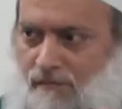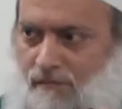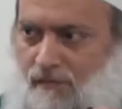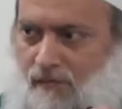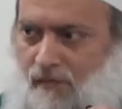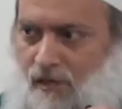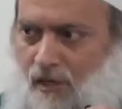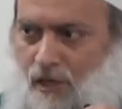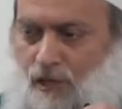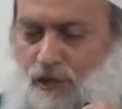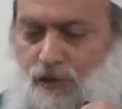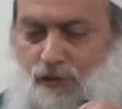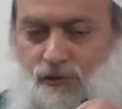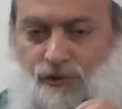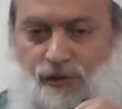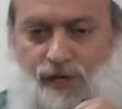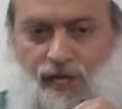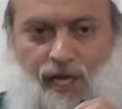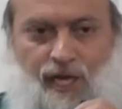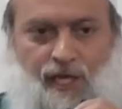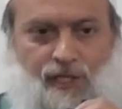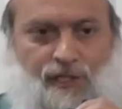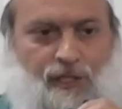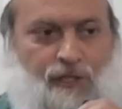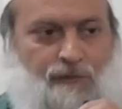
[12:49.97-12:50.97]
His
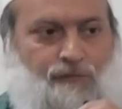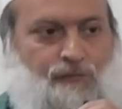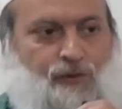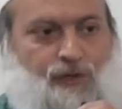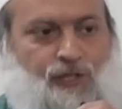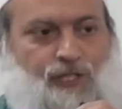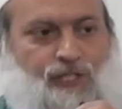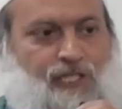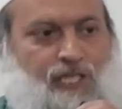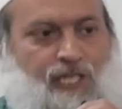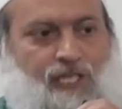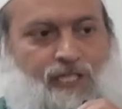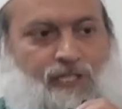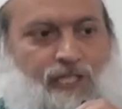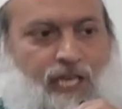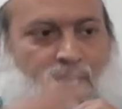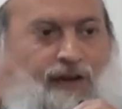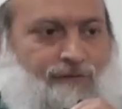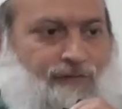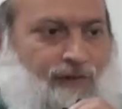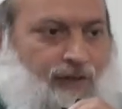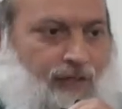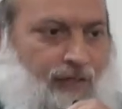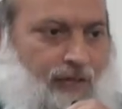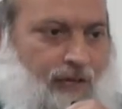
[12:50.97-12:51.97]
creation precedes
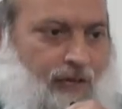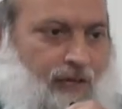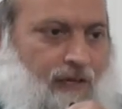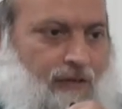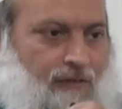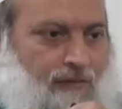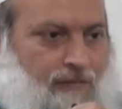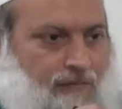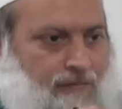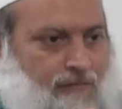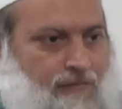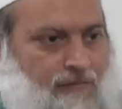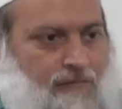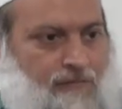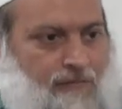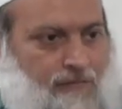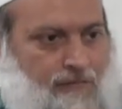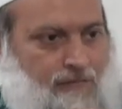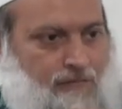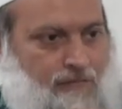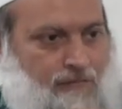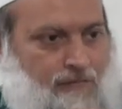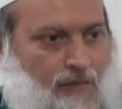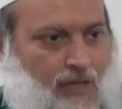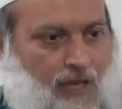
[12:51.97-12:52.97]
everything.
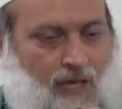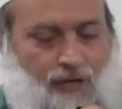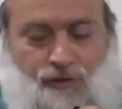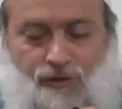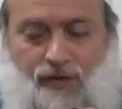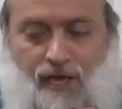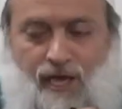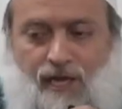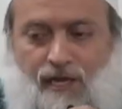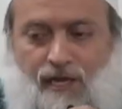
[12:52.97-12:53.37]
And you can't